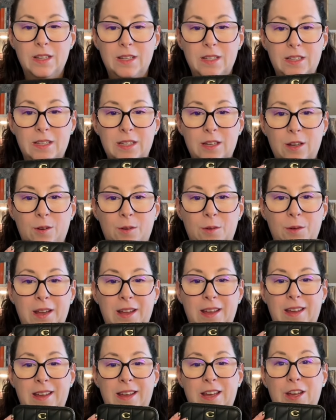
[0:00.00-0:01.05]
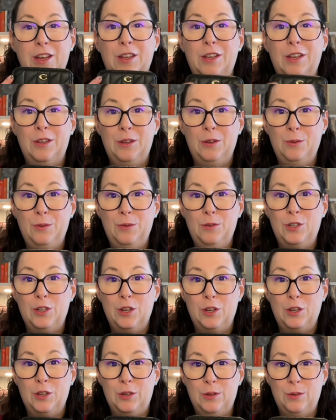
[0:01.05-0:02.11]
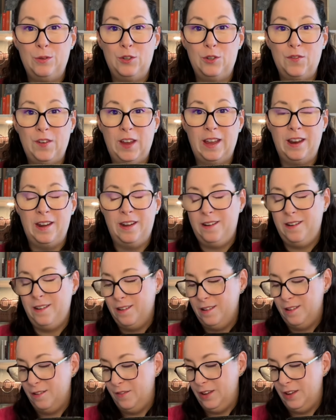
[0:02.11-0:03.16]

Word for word: so, huge, huge fan of